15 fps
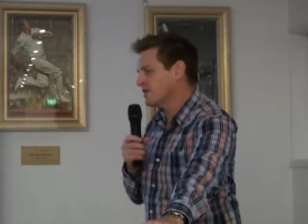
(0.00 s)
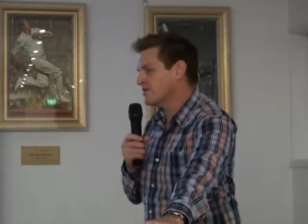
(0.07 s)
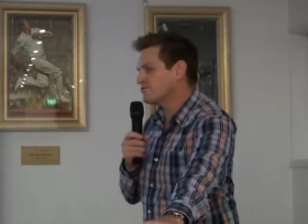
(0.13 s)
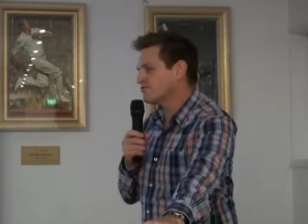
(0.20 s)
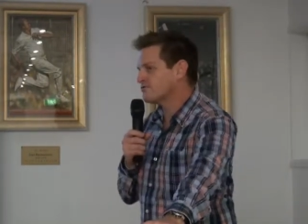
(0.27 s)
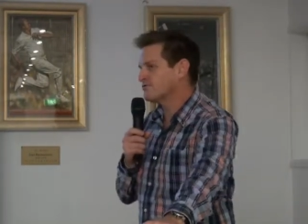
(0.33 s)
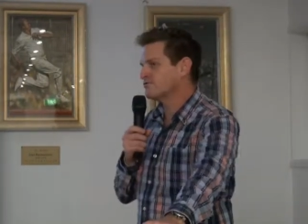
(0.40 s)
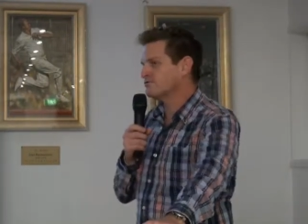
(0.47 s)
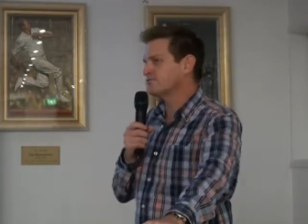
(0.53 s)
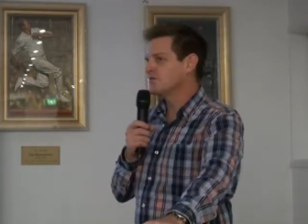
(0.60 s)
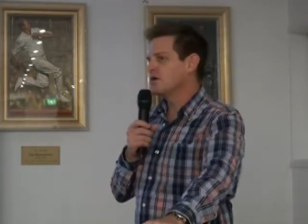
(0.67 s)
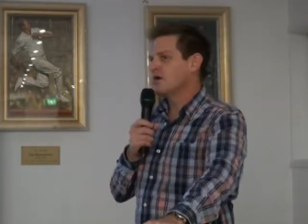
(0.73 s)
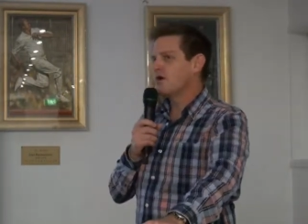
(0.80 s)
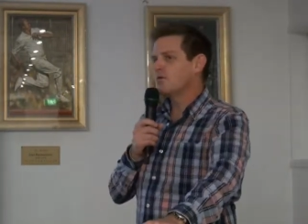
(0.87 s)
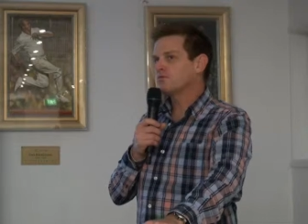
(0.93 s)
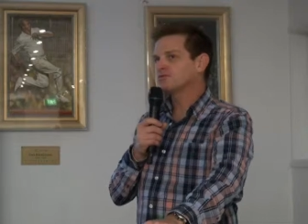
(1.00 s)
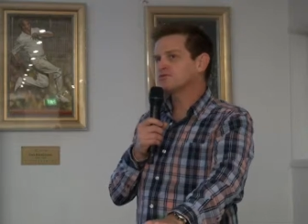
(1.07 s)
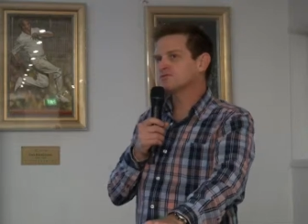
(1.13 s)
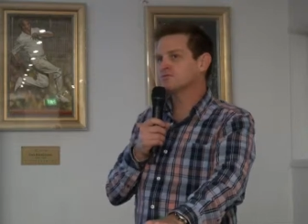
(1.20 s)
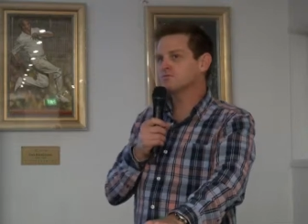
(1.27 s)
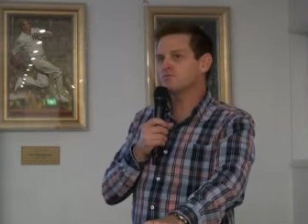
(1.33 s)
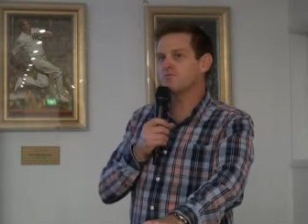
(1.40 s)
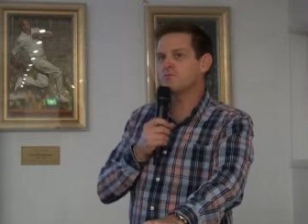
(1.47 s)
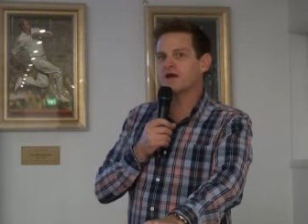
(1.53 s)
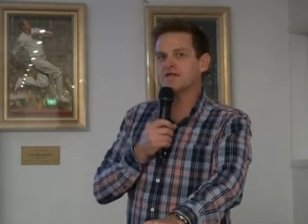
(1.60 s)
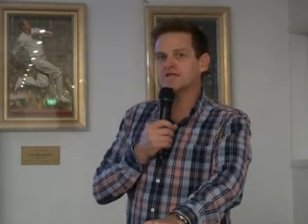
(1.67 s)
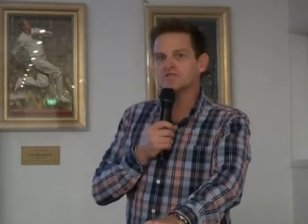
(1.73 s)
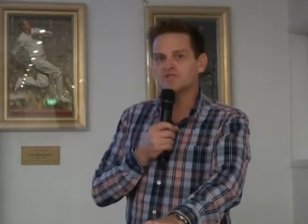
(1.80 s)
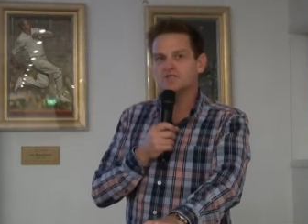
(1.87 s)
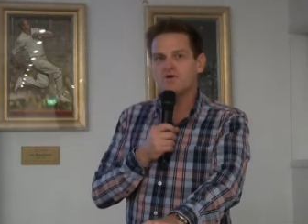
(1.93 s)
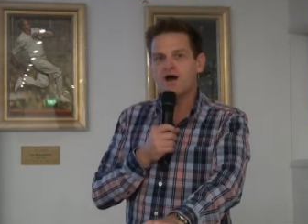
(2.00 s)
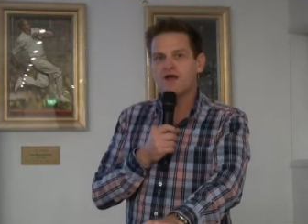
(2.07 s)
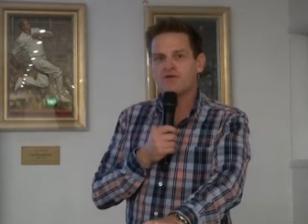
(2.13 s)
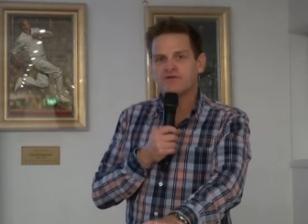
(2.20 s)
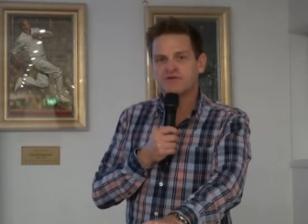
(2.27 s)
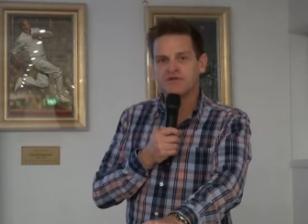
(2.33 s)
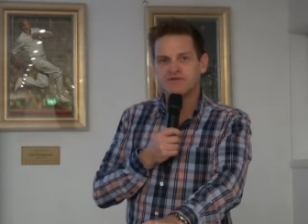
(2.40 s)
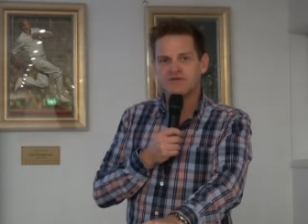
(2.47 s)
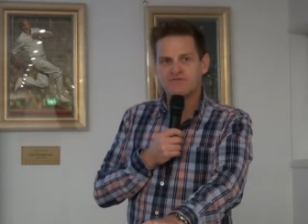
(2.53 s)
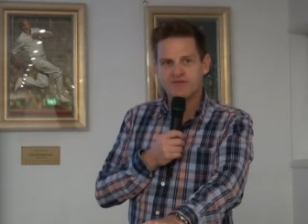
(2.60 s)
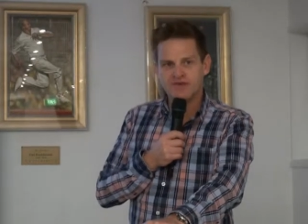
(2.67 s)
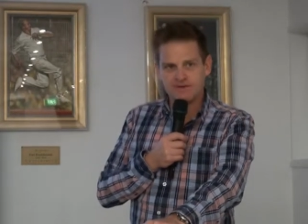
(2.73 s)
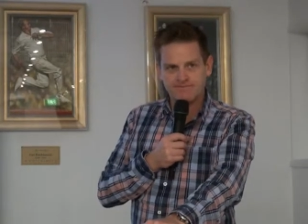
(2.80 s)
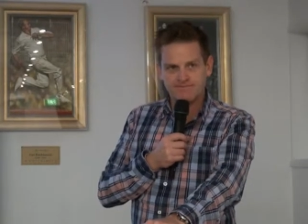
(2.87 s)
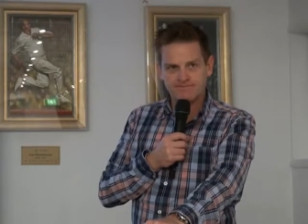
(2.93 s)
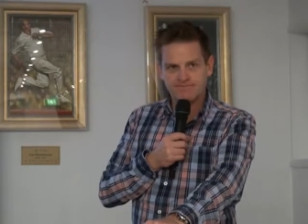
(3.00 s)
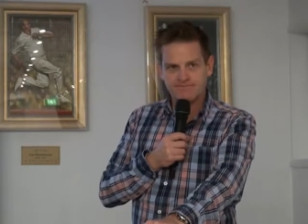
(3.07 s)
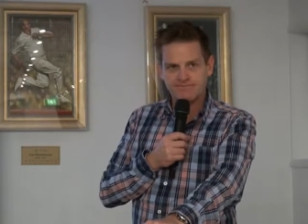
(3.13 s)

you went through was a 1 in 200 year event.